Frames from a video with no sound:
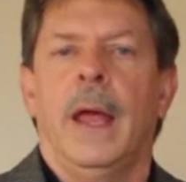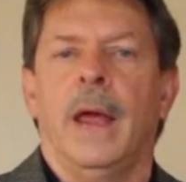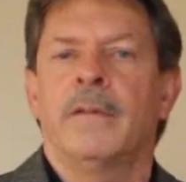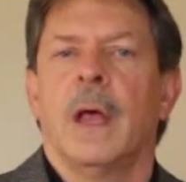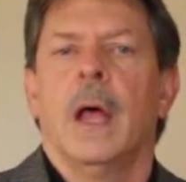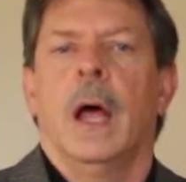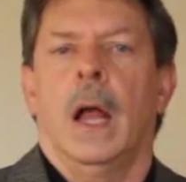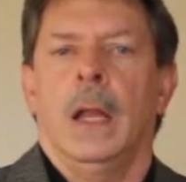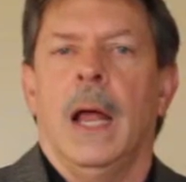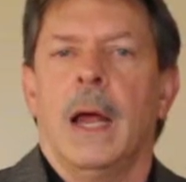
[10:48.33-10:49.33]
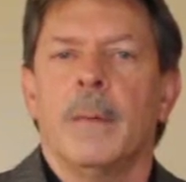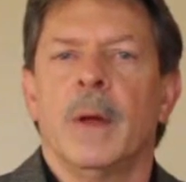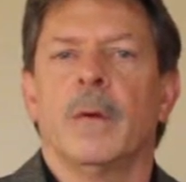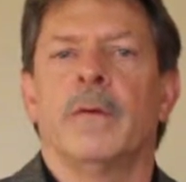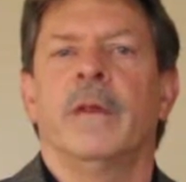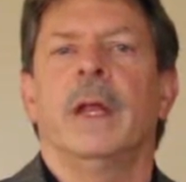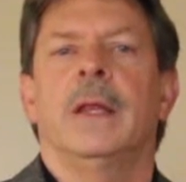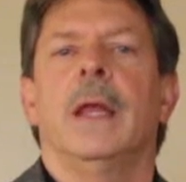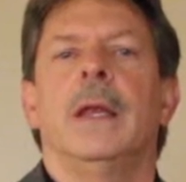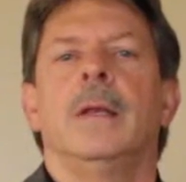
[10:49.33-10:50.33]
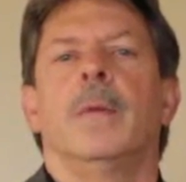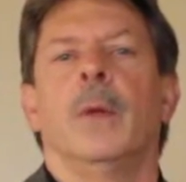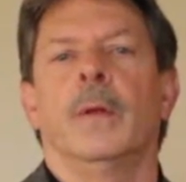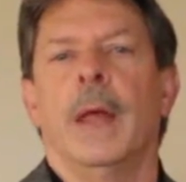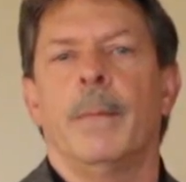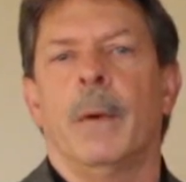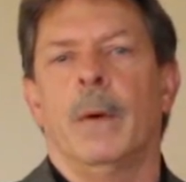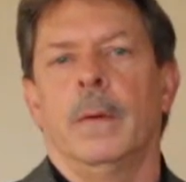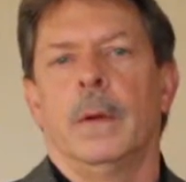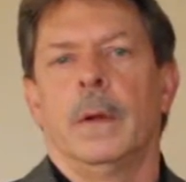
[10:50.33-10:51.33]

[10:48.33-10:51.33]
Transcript: has a lot of minerals in it that need to build that bone.